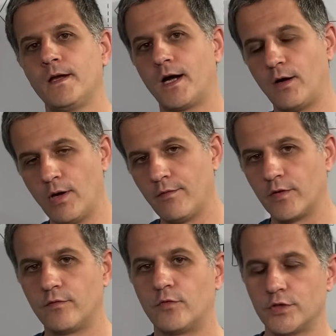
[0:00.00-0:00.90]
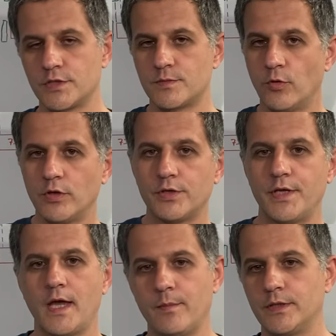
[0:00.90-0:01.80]
However, for the smaller
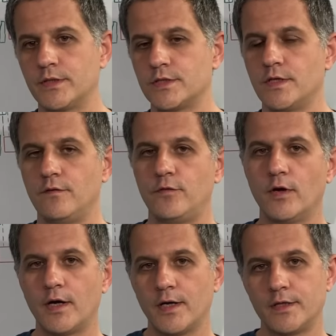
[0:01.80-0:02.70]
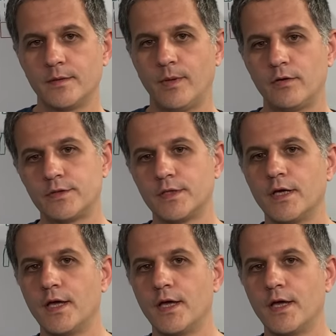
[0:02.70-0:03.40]
diameters, if you are at about